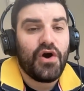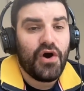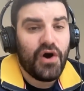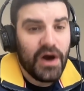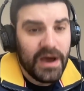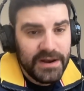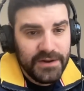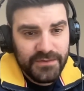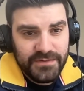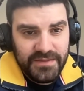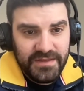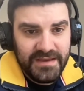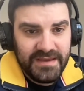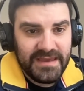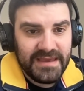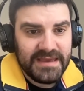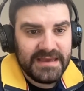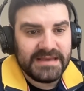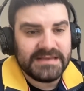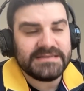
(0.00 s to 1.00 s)
I don't think
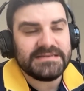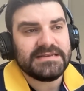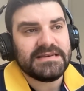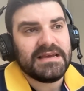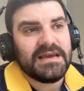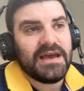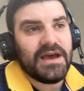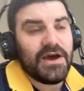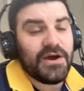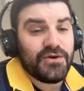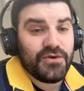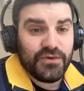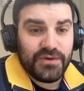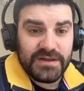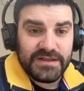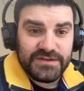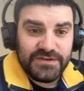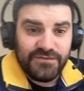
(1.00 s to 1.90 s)
he is. According